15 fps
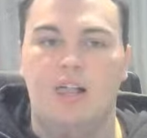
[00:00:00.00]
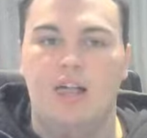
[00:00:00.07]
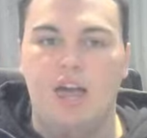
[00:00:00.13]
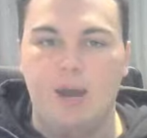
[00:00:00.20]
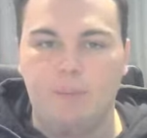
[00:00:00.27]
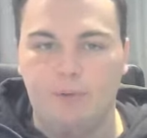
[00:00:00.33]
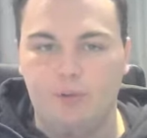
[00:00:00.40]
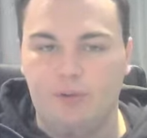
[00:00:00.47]

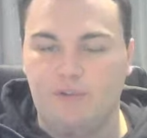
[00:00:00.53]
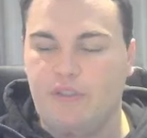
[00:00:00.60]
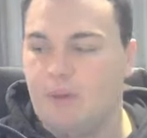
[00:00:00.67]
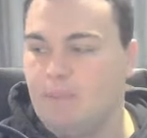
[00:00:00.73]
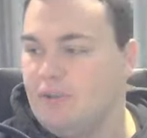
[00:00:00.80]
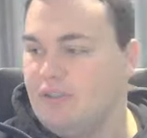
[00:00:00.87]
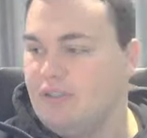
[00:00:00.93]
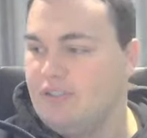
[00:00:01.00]
And with all of that
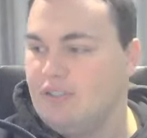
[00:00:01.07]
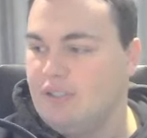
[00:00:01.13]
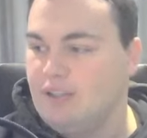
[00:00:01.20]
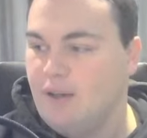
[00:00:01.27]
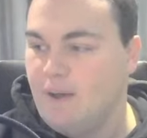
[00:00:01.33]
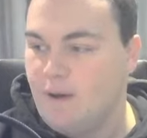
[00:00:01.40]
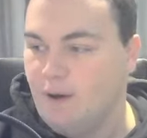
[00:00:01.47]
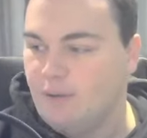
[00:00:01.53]
being said,
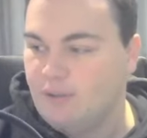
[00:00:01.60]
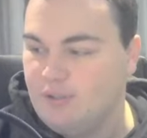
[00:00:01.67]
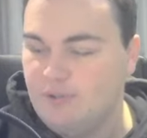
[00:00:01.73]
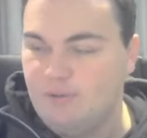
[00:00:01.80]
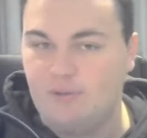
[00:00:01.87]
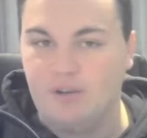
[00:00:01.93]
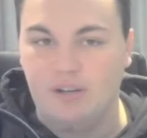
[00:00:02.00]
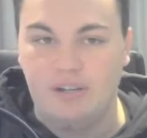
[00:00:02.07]
I'll see
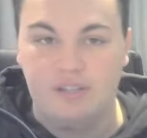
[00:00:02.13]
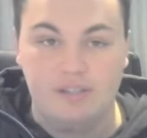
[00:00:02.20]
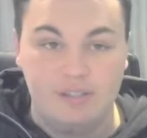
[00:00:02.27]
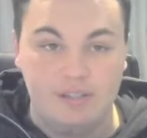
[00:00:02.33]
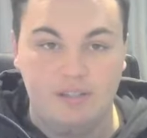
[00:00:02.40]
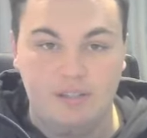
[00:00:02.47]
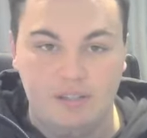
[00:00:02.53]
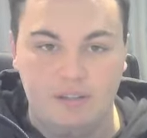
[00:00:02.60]
you guys
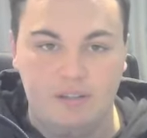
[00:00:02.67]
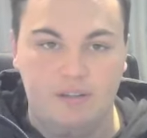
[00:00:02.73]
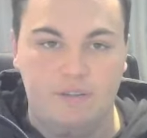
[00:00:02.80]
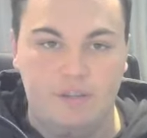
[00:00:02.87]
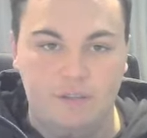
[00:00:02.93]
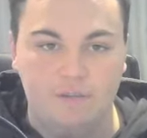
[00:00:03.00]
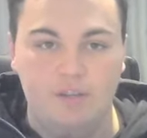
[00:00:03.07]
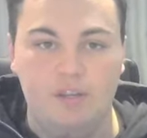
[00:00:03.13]
in
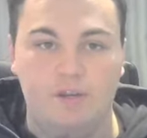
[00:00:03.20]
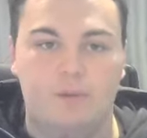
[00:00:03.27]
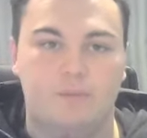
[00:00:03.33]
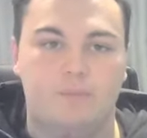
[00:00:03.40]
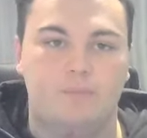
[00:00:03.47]
the video.